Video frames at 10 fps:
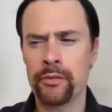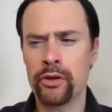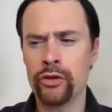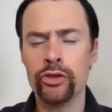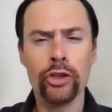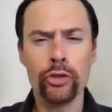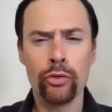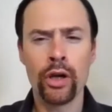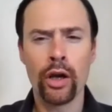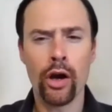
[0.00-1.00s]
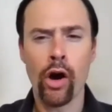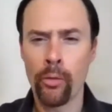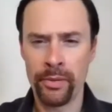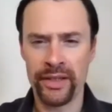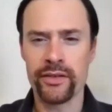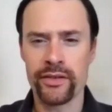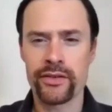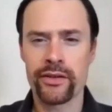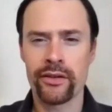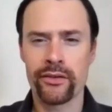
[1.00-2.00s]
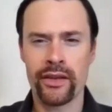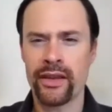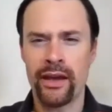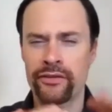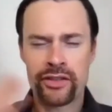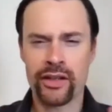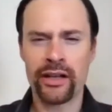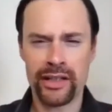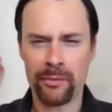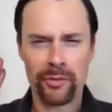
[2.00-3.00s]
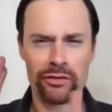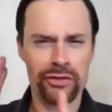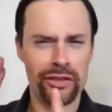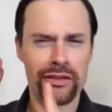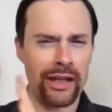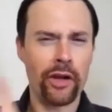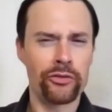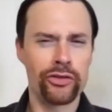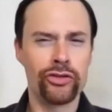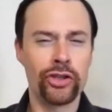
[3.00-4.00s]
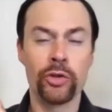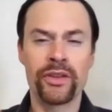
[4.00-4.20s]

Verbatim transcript: new hobbies that they've decided I'm going to they're going to do,